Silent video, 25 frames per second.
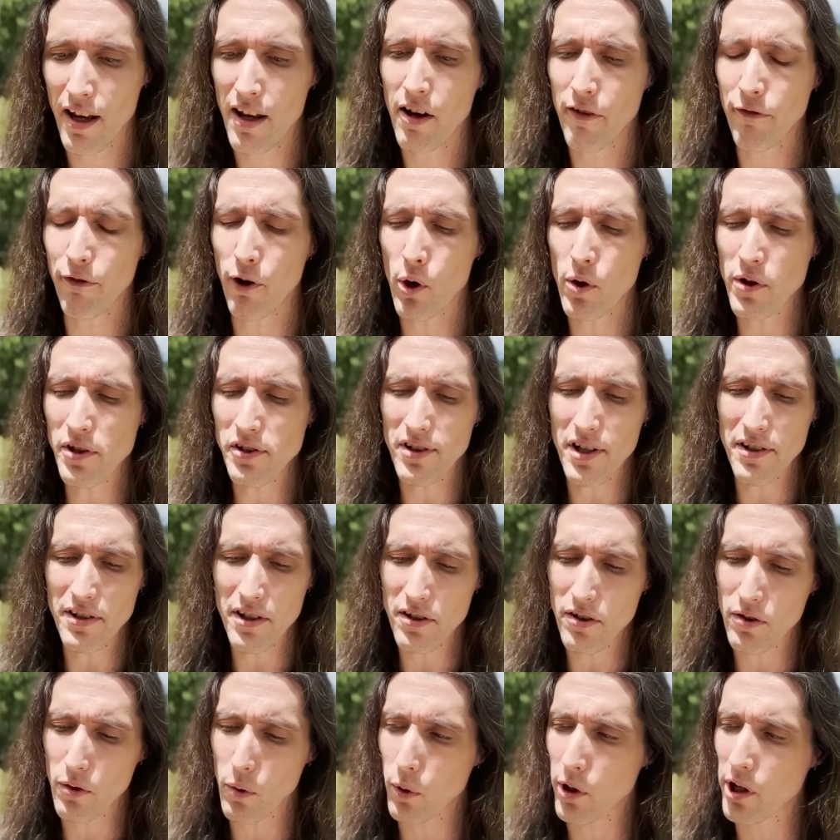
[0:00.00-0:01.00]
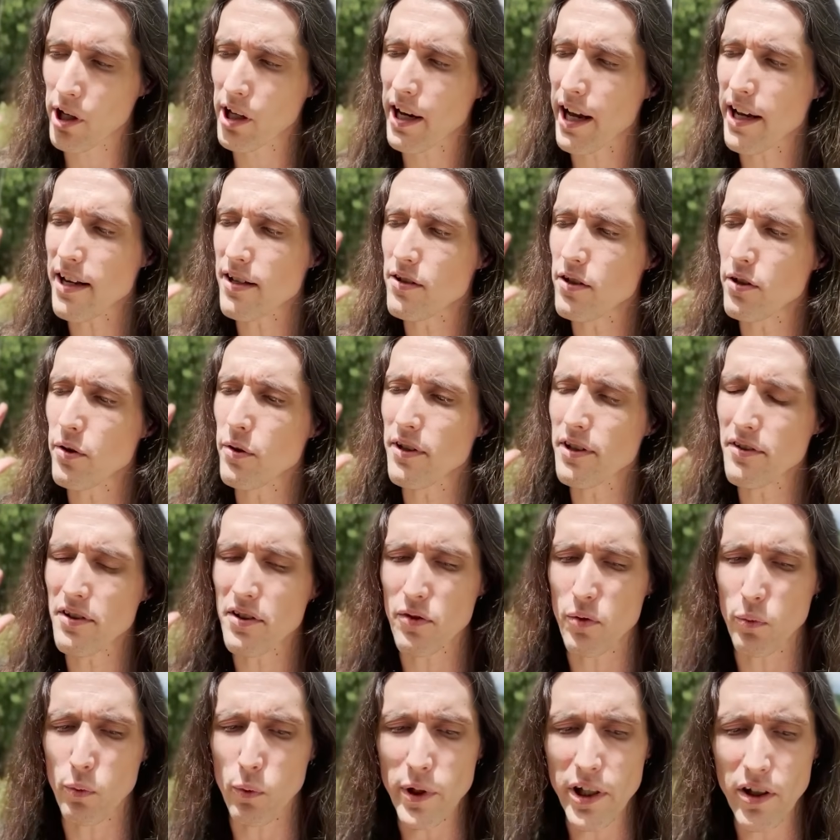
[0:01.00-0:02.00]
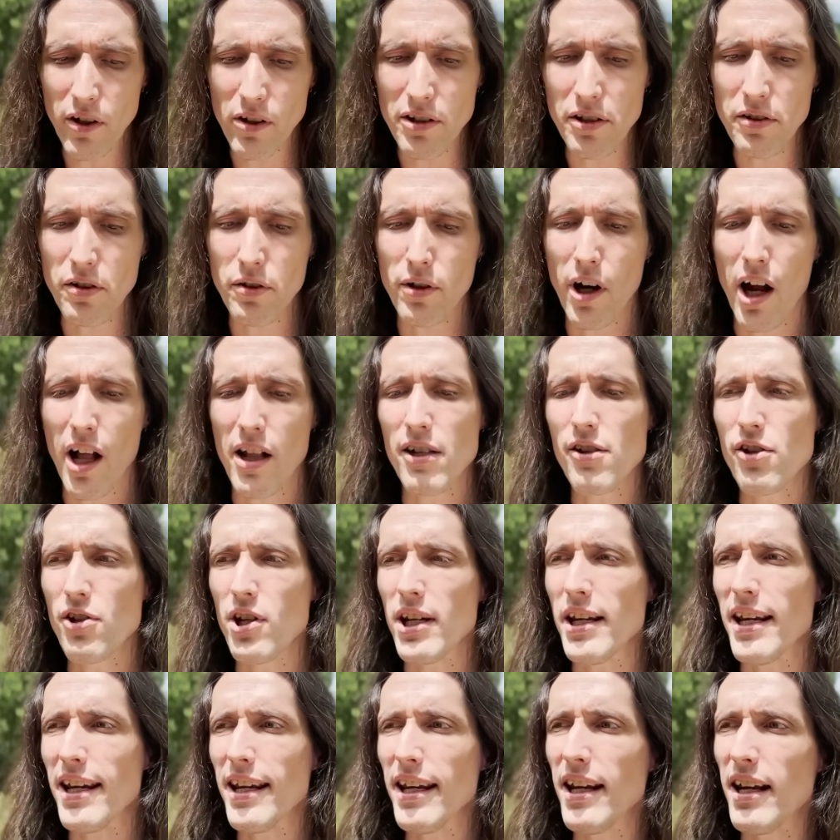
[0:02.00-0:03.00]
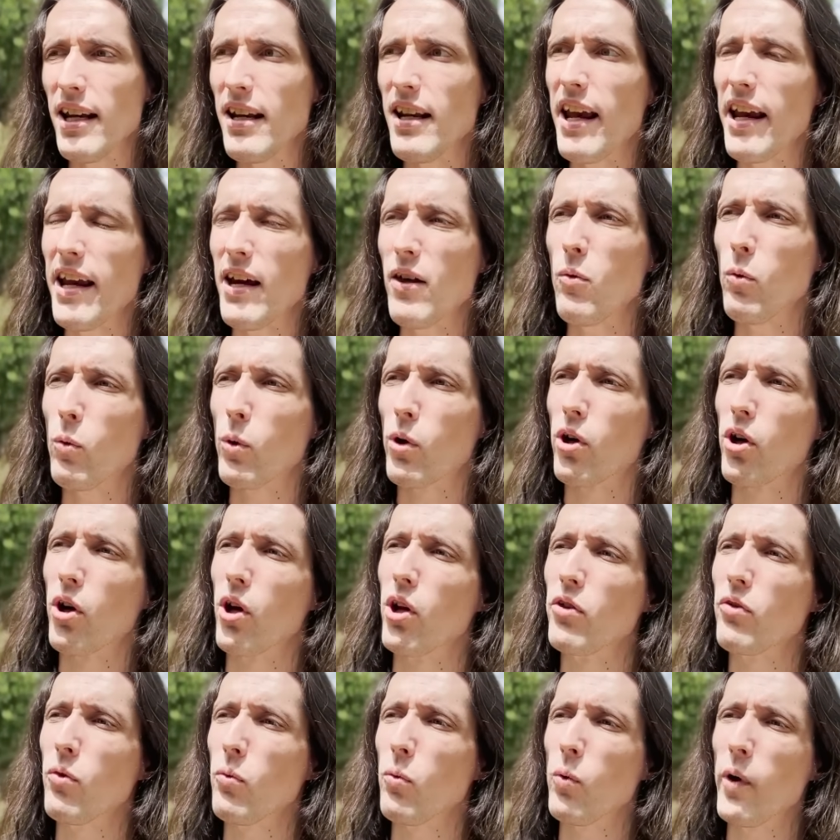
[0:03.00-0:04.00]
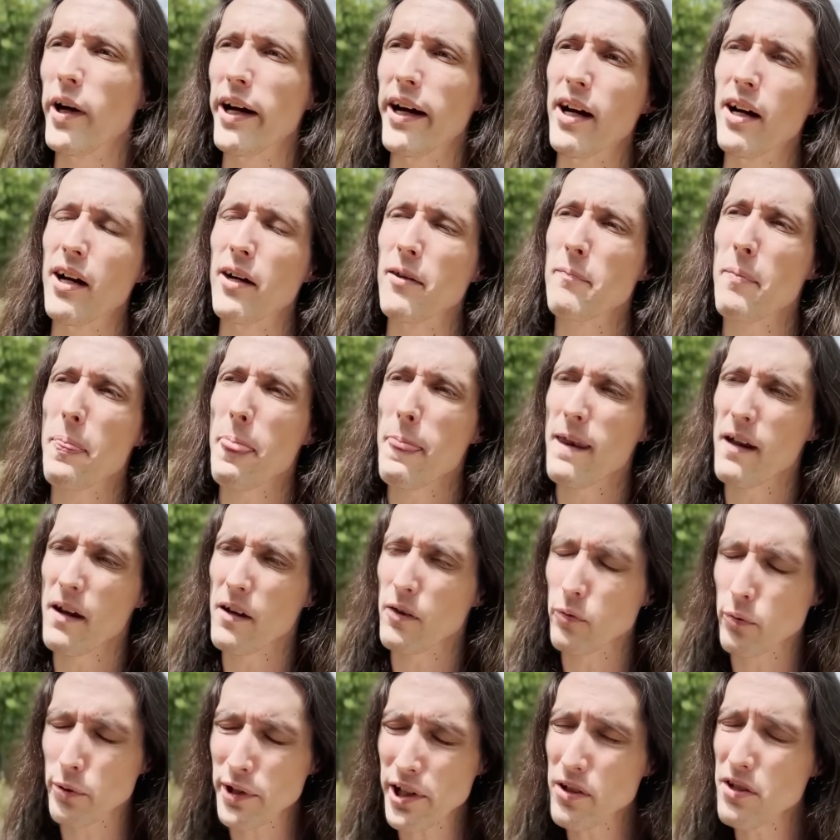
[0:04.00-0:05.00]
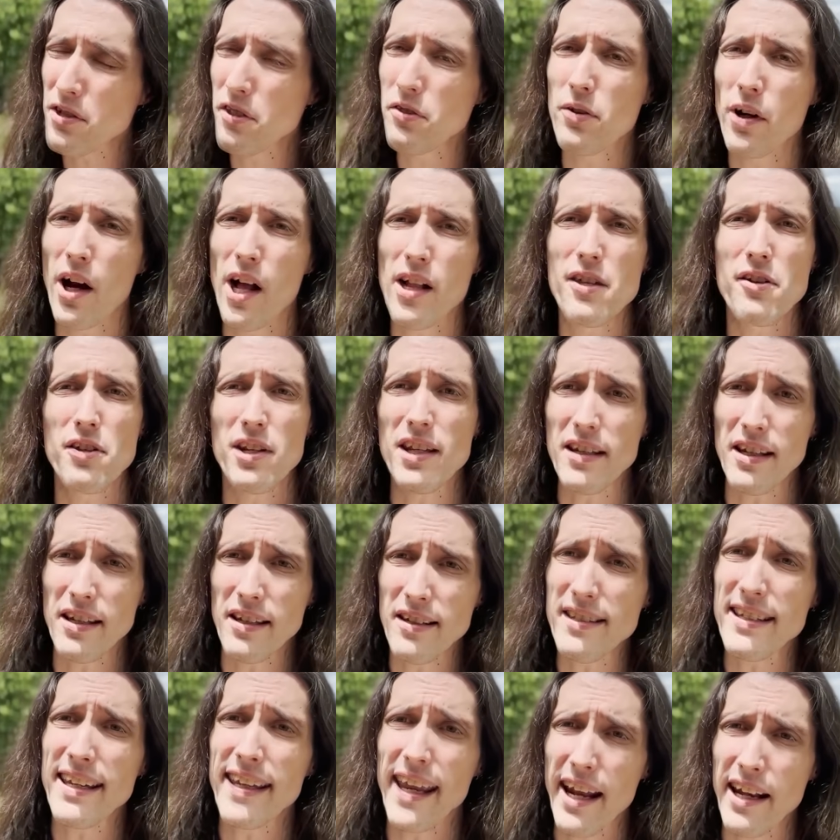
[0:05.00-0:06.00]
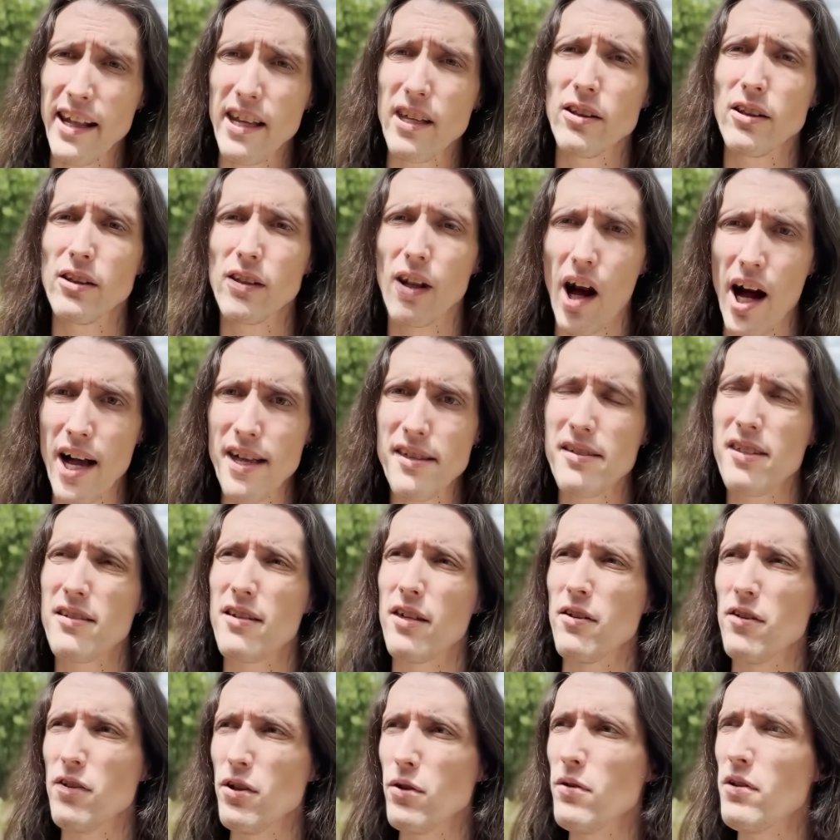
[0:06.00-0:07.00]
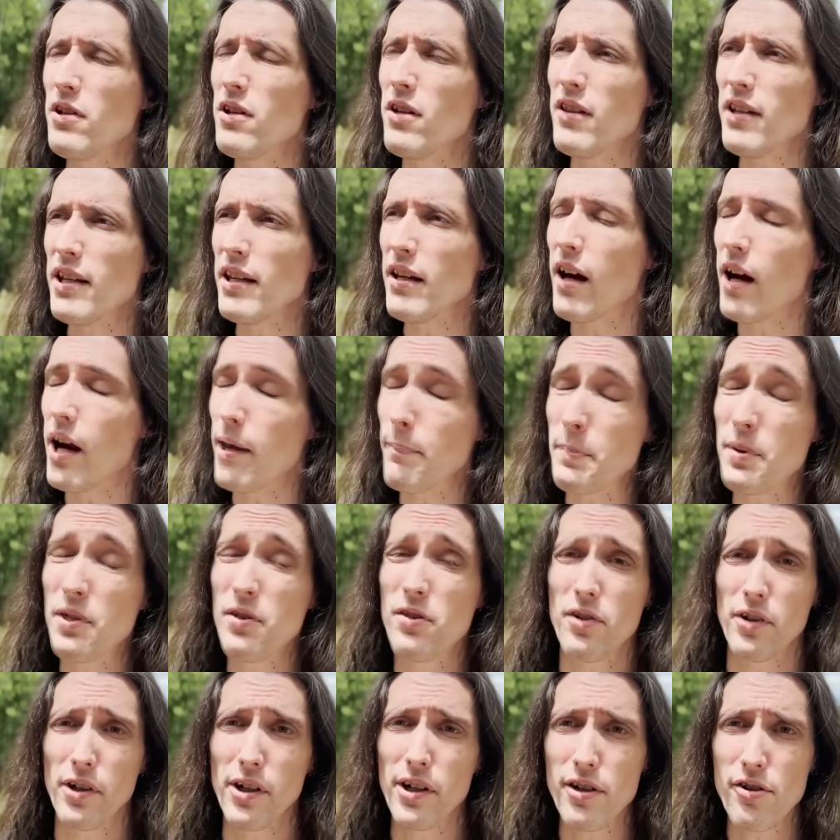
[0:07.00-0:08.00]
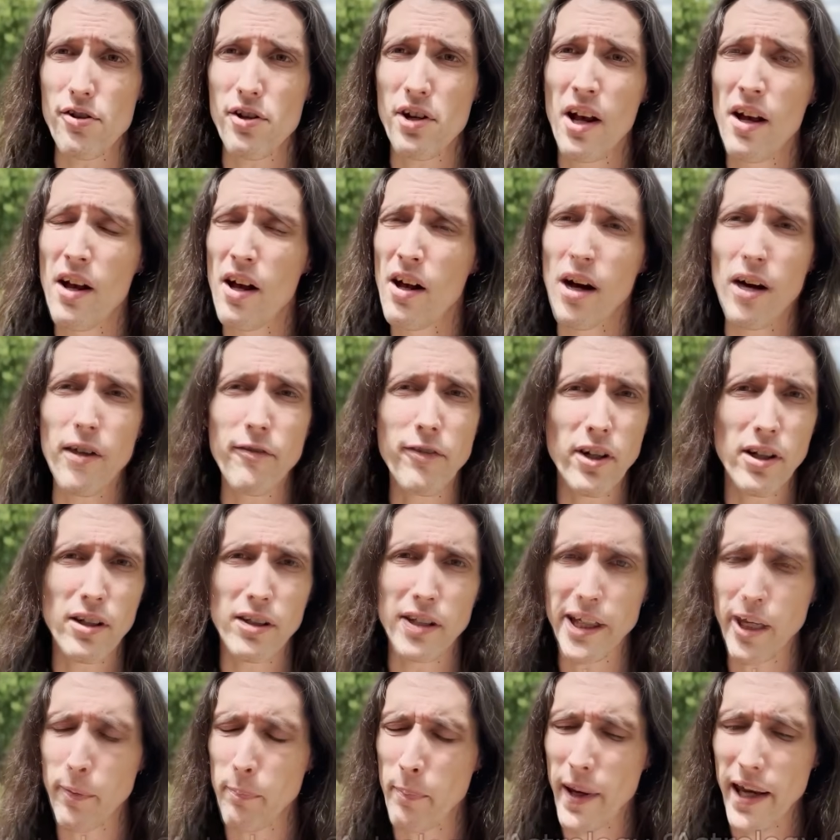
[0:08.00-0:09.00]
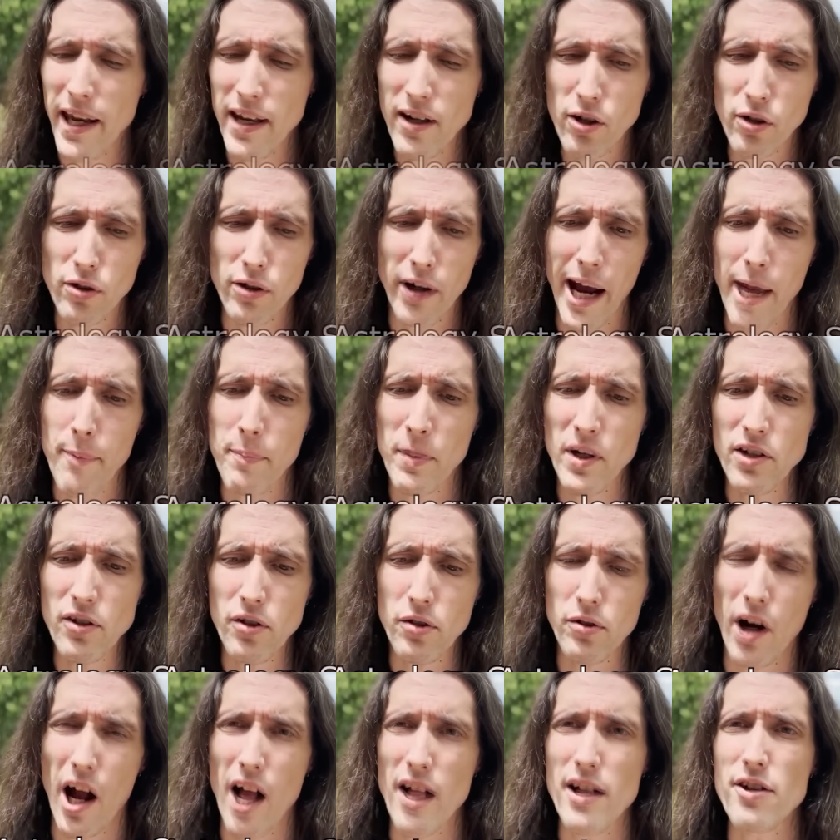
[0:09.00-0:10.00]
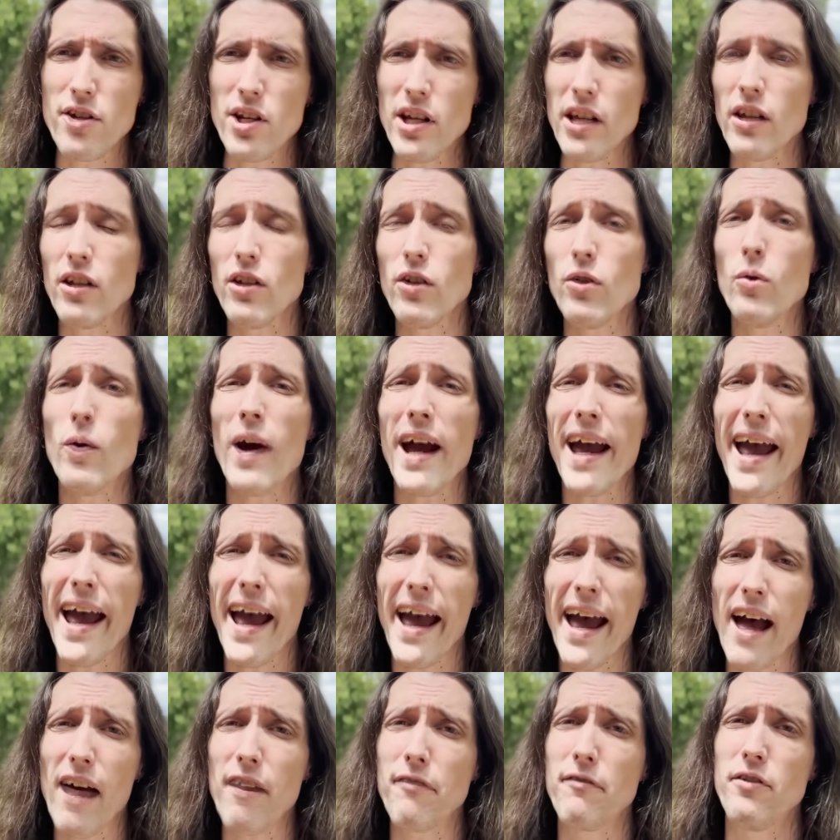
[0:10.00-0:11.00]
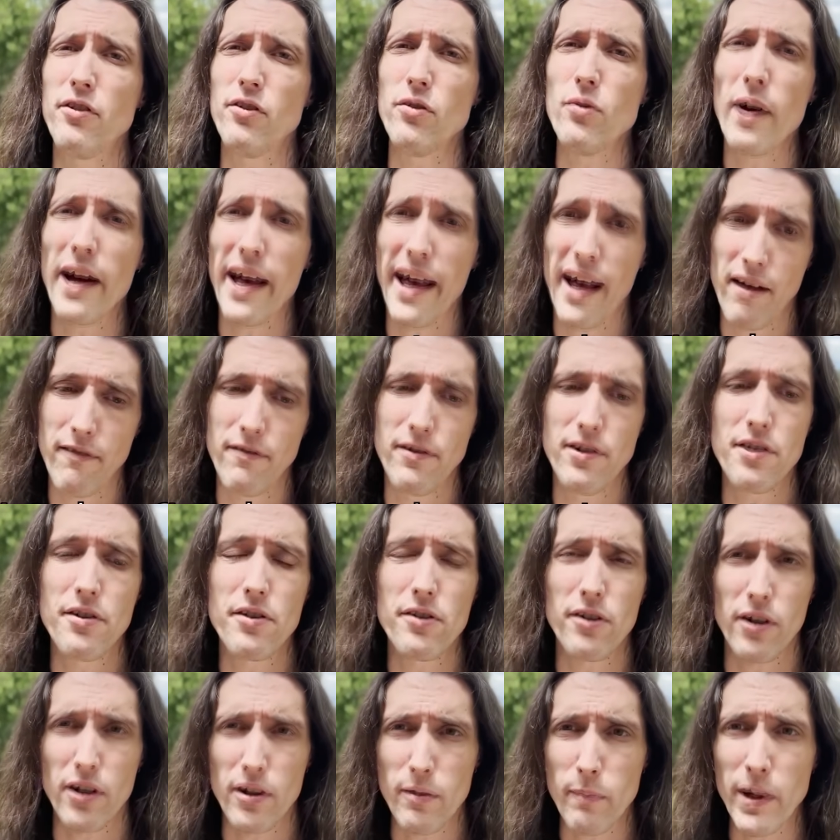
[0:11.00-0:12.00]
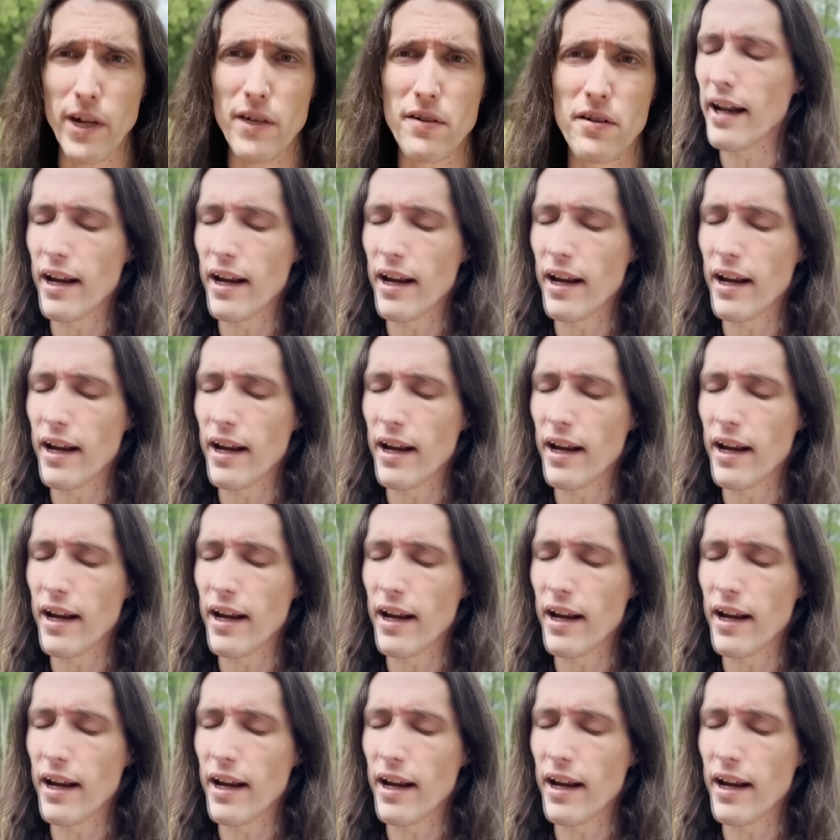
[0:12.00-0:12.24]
Folks, this is the work I do. This is real astrology in a world where real astrology is getting lost due to the upsurge of clickbait crap astrology. You have to have discernment.